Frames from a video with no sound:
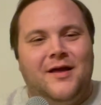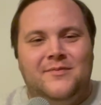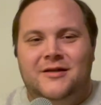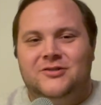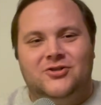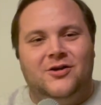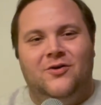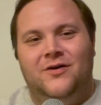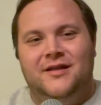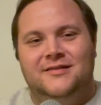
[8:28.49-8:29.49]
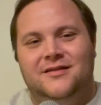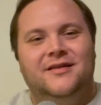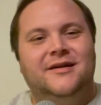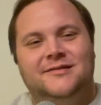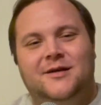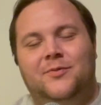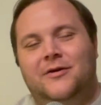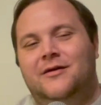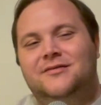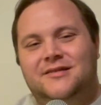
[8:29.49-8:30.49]
ammunition going into the next couple
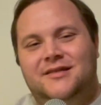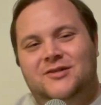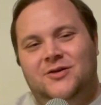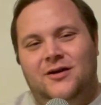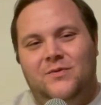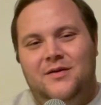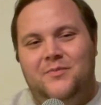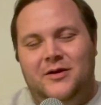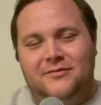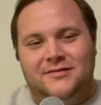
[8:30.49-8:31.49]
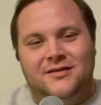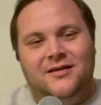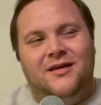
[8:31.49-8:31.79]
of years as they try to rebuild.